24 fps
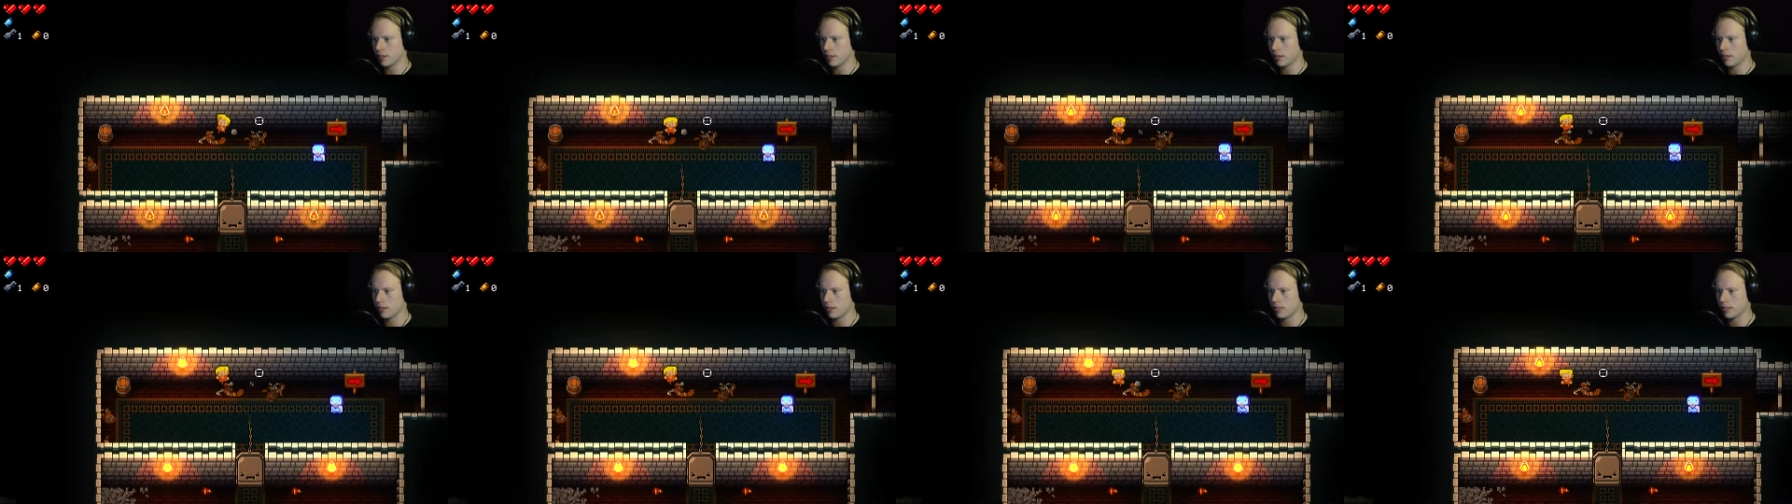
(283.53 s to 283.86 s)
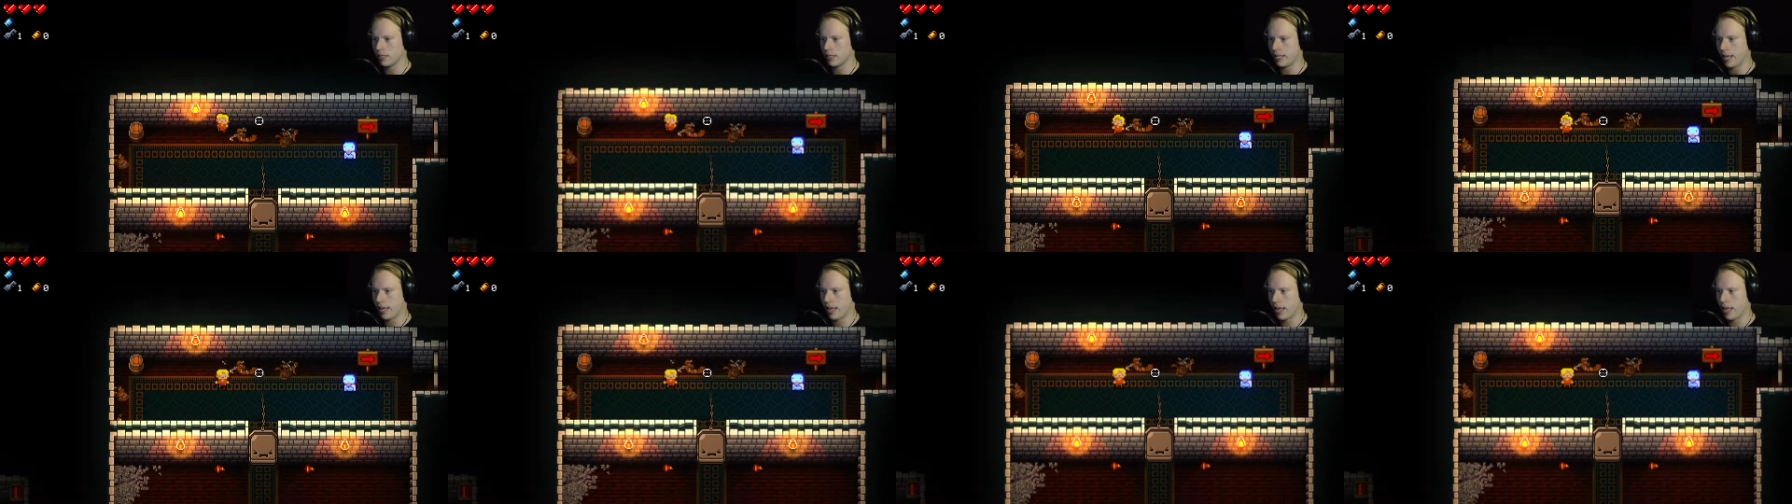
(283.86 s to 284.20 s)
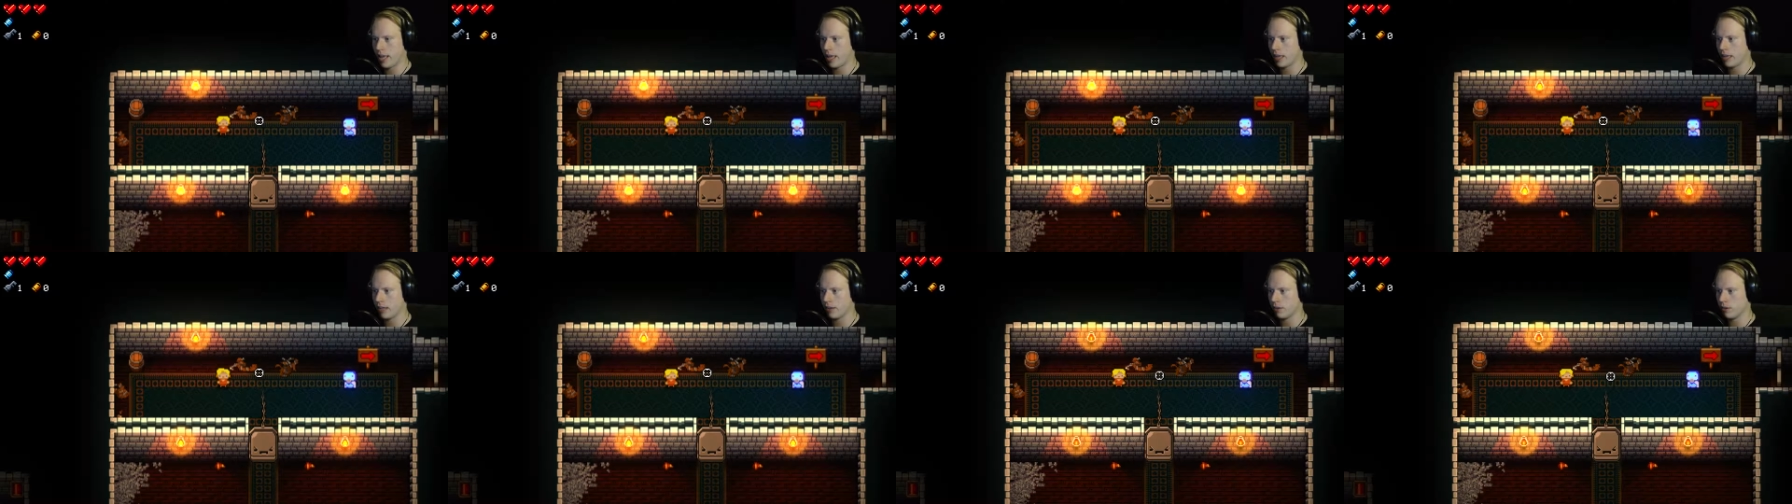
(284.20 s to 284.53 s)
Do they just
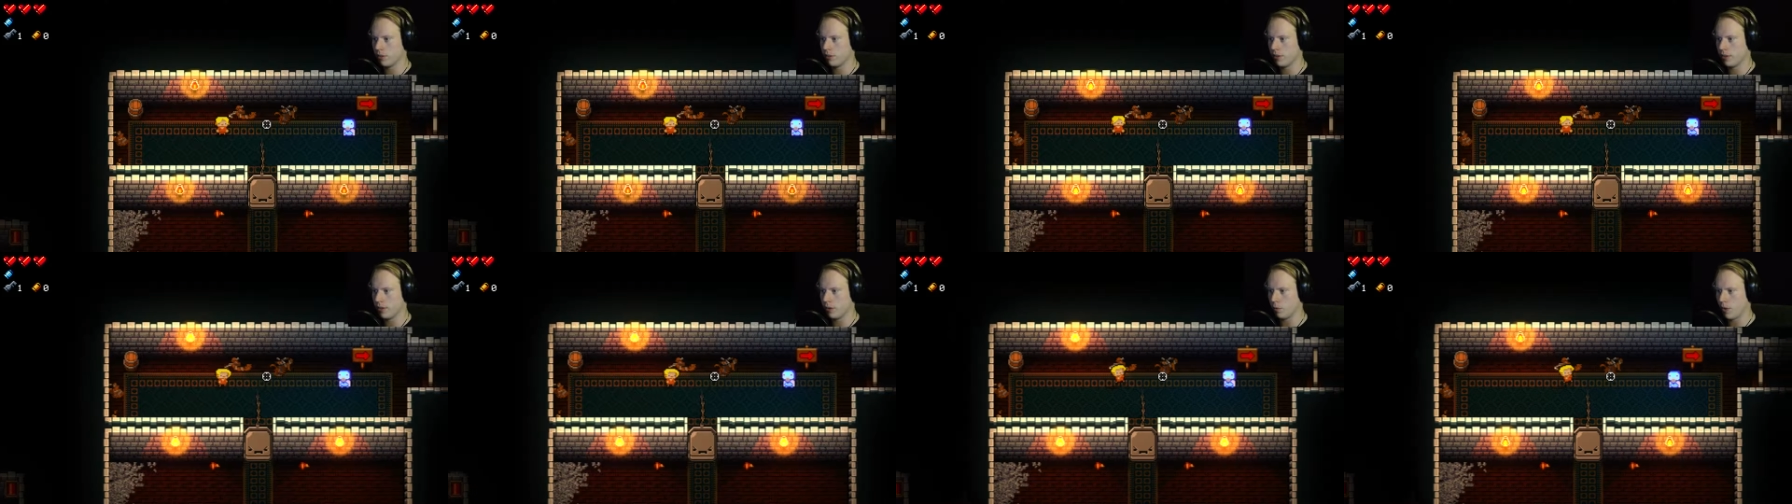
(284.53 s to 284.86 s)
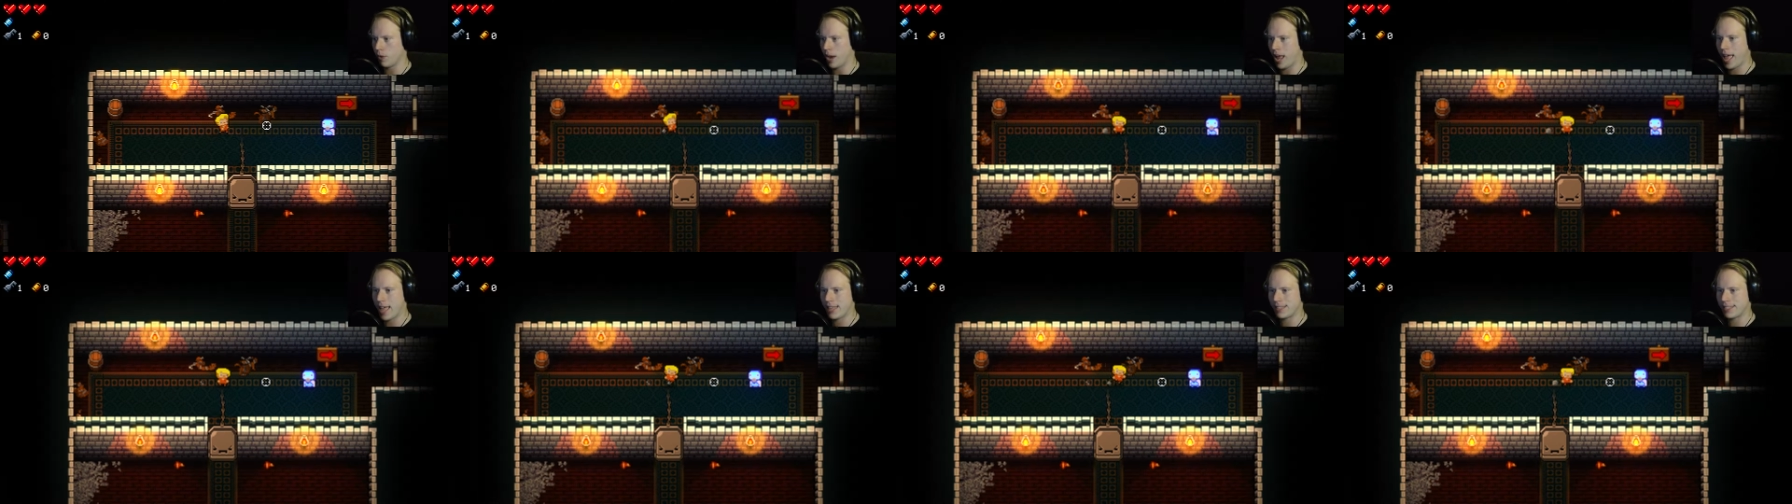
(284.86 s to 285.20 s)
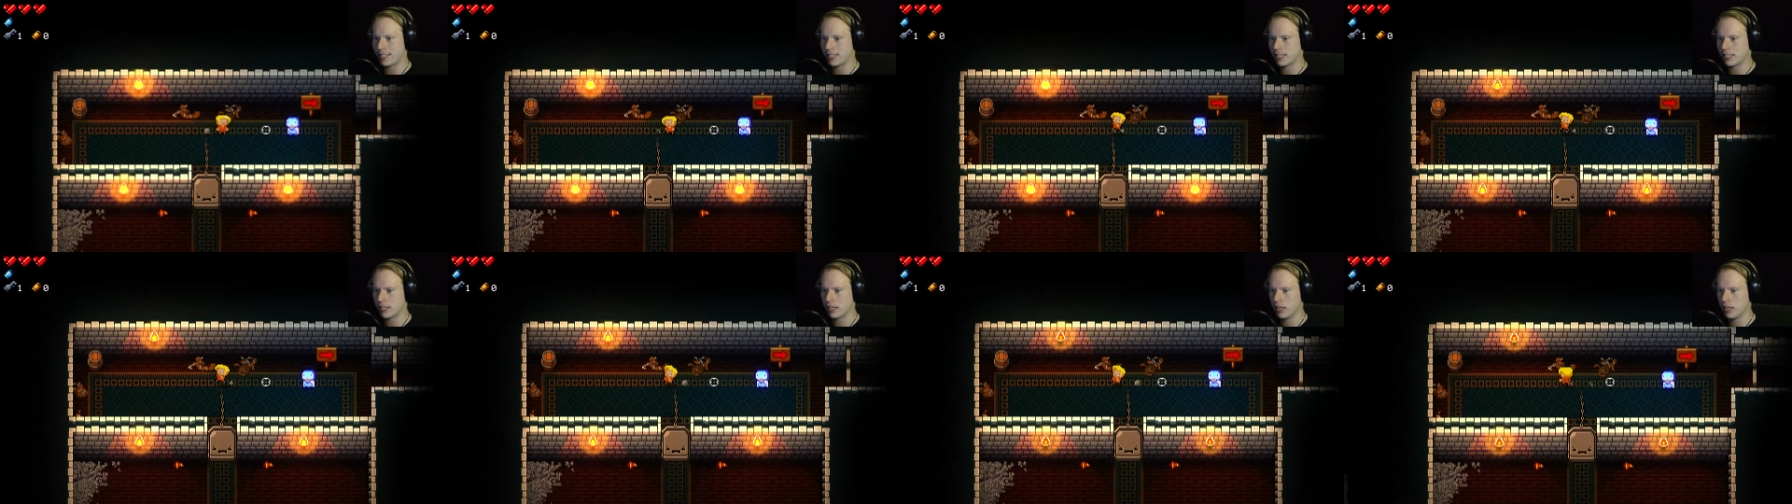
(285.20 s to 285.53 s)
die? Were they
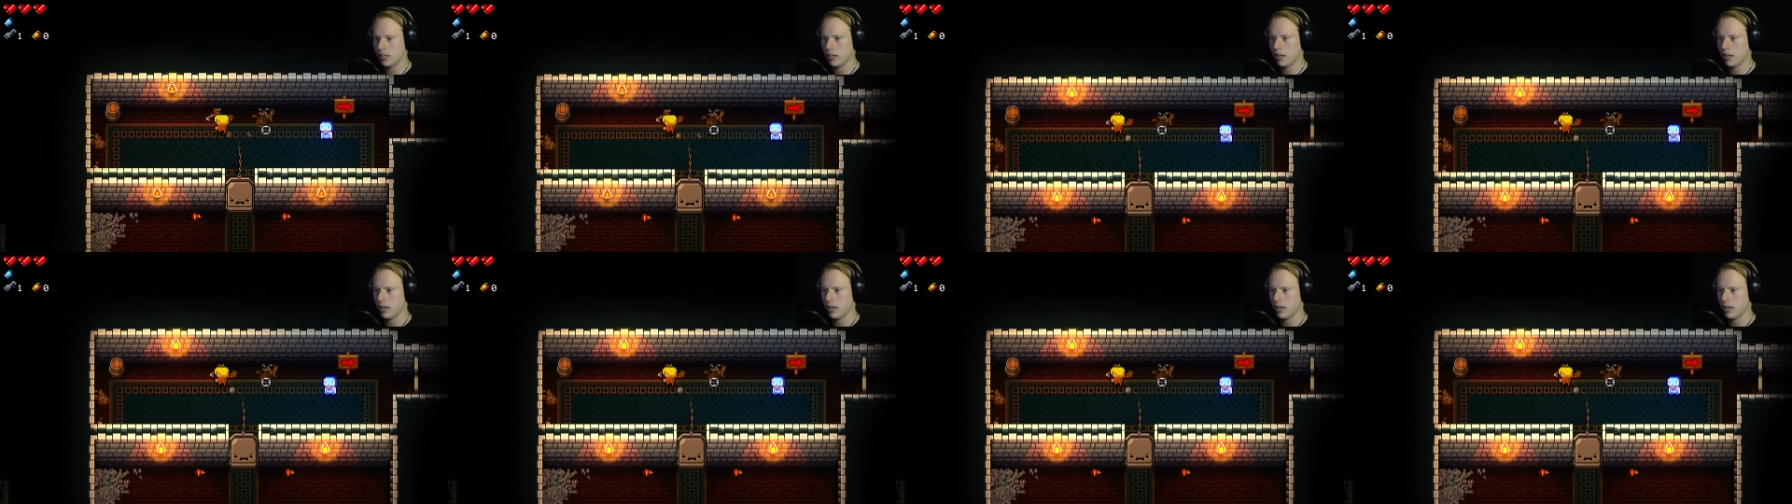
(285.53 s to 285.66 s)
rats?